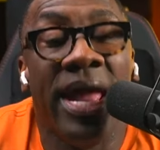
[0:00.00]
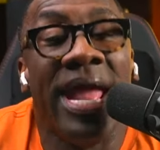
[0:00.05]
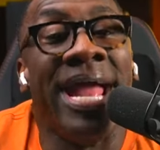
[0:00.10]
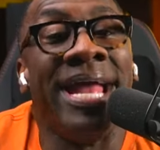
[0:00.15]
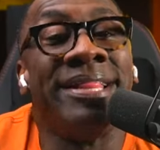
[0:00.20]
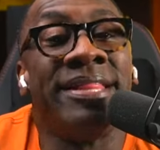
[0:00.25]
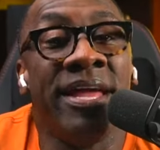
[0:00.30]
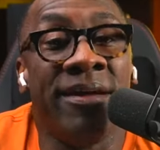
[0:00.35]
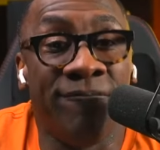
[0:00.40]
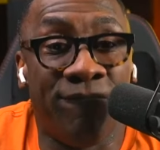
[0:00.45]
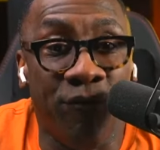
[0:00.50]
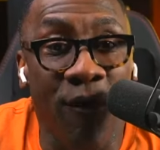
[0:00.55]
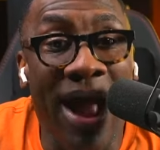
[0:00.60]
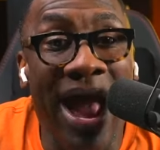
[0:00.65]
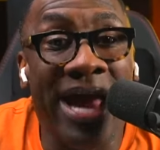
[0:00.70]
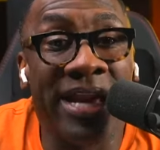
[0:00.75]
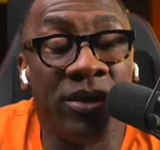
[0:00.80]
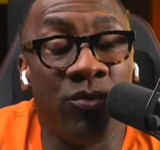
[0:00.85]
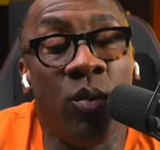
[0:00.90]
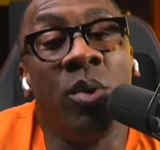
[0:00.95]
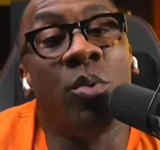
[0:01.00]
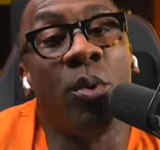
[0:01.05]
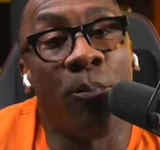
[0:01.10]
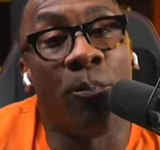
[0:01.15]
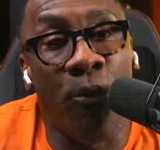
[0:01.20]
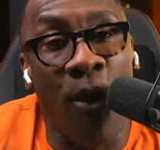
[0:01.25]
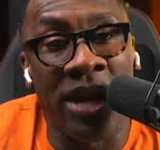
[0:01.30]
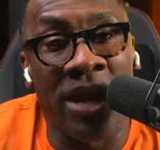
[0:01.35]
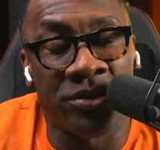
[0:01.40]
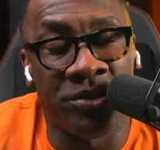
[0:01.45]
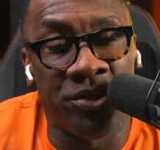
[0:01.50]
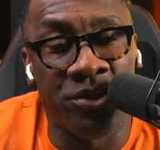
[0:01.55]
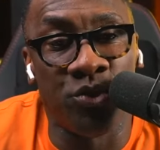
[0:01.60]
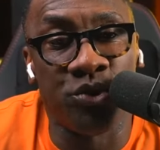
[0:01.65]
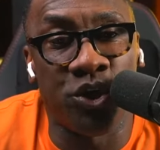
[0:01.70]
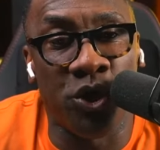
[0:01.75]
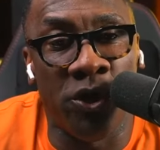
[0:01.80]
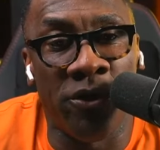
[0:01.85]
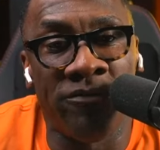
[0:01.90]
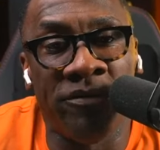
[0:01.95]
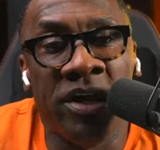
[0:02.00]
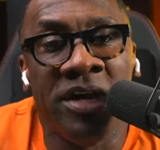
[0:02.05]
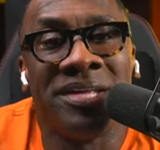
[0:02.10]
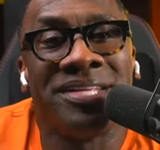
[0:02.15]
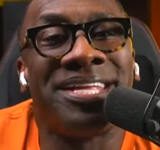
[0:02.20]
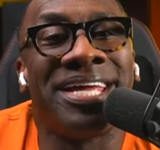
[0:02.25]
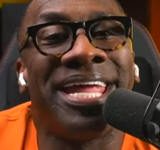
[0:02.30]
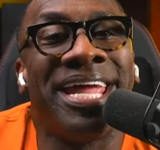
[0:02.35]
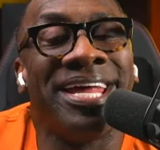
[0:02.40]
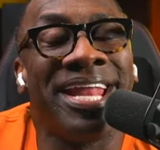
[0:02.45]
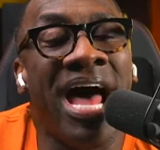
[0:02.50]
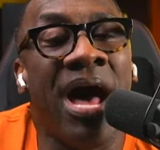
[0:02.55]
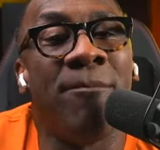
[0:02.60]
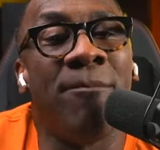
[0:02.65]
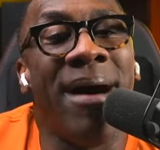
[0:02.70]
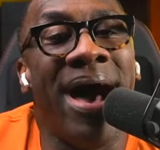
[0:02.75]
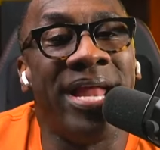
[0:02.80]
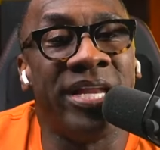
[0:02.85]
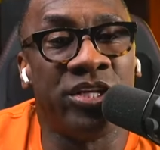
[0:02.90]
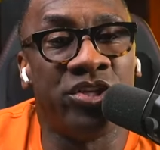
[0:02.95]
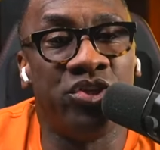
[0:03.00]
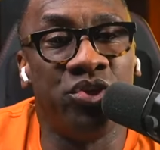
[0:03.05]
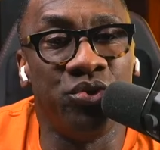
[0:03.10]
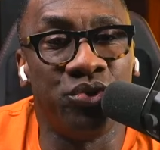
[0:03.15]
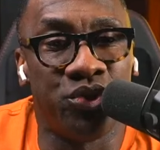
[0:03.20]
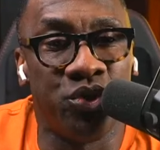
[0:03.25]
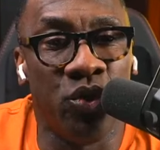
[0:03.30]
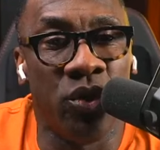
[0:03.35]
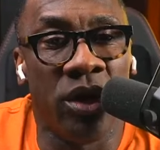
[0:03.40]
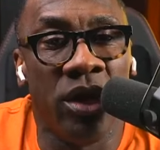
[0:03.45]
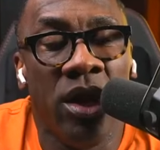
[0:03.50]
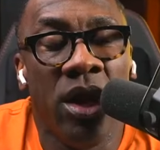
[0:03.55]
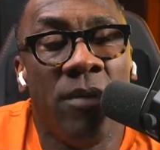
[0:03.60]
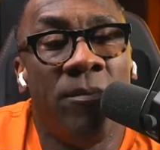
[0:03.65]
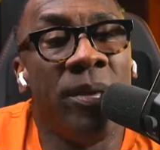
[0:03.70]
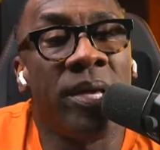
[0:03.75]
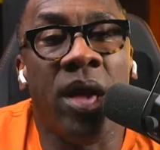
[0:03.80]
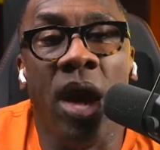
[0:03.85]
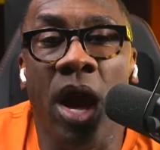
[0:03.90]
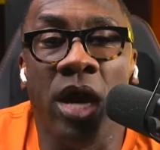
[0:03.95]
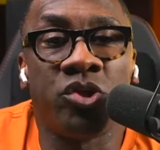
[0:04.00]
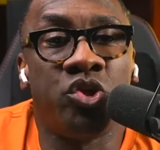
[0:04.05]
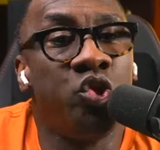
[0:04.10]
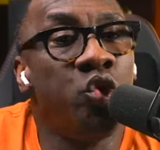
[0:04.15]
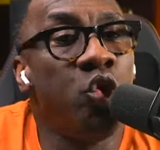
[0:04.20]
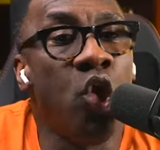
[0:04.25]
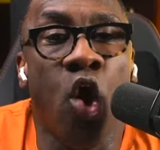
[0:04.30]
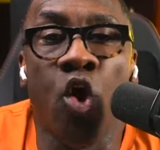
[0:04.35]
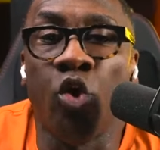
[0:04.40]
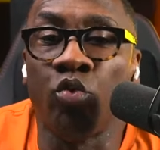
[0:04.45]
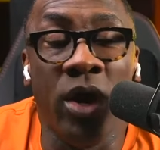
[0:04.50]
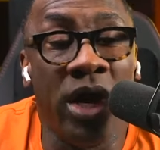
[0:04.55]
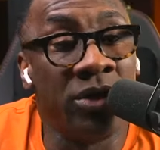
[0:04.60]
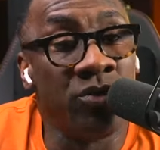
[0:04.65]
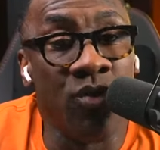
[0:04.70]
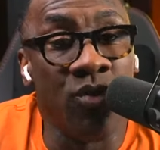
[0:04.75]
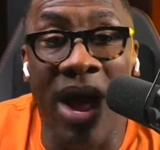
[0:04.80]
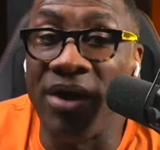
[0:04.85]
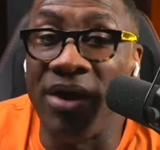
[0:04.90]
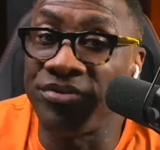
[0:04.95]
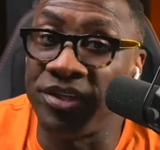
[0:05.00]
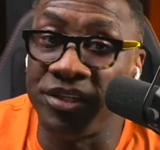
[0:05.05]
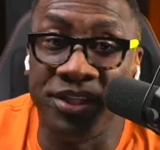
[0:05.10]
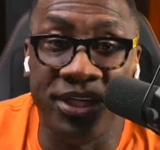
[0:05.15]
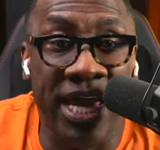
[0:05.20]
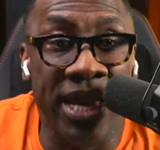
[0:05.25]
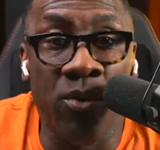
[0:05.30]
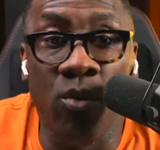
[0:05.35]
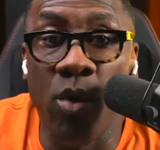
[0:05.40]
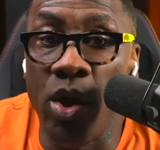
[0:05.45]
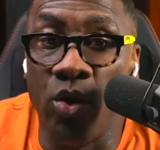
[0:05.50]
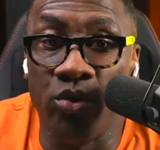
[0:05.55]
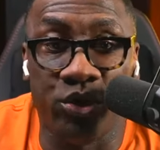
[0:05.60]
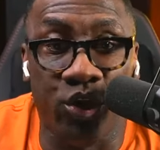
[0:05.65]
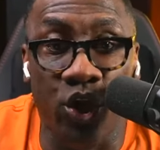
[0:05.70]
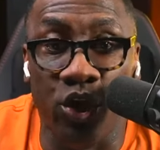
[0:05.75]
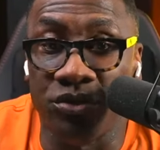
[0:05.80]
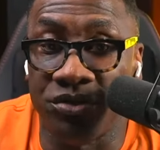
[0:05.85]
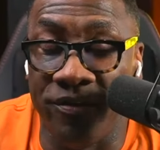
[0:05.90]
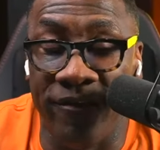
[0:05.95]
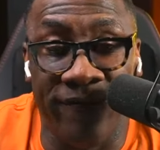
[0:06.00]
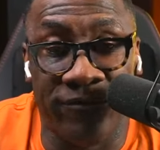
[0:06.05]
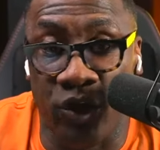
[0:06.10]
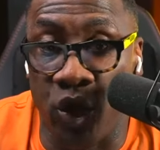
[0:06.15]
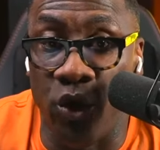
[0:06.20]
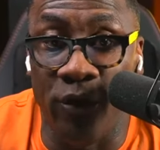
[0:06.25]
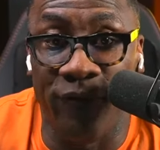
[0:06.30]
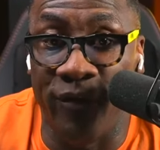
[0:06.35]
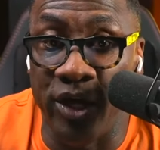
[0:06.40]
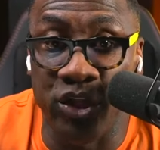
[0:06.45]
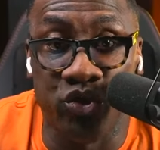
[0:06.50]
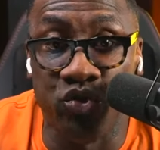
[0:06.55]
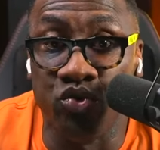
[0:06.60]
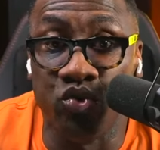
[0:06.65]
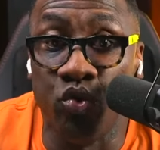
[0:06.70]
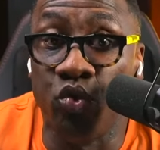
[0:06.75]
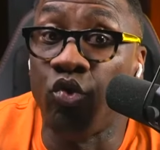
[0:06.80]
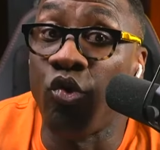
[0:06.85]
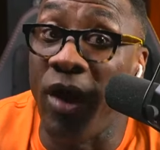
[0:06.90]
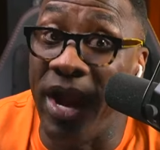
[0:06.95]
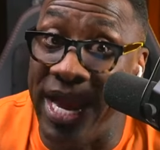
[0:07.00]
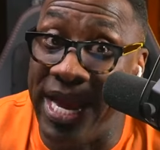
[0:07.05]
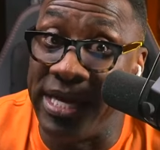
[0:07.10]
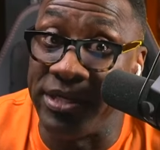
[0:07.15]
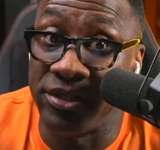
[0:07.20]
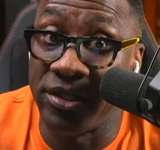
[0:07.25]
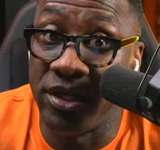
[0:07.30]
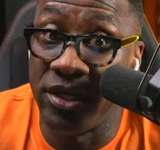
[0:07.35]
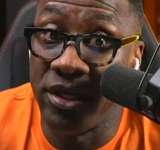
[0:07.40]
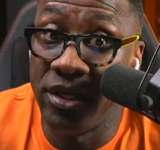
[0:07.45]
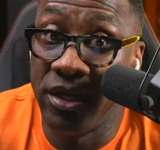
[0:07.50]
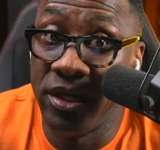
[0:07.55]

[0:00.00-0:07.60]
And then Friday, we would practice right. on turf to get our bodies used to it because you don't run routes the same right. way on turf, turf as you do grass.